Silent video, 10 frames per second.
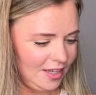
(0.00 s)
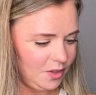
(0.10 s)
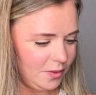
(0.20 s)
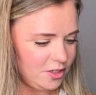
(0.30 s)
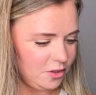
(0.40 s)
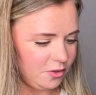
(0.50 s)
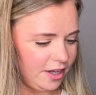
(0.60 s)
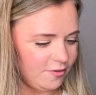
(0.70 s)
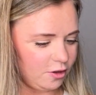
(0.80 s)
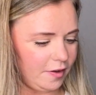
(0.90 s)
1, 2, 3,
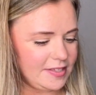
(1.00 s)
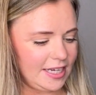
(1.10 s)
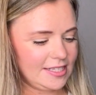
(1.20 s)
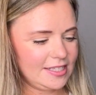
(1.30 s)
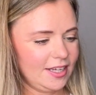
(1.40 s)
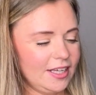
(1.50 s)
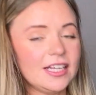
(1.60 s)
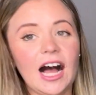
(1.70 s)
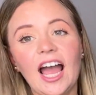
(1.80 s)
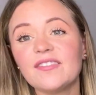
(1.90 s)
4, 5, 6.
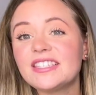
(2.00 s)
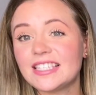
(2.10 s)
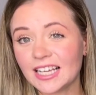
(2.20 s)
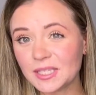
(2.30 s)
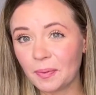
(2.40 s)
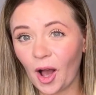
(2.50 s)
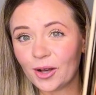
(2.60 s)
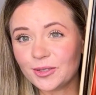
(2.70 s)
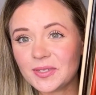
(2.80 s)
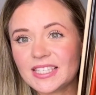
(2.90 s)
I have 6
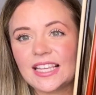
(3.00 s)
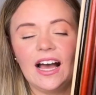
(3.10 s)
bows.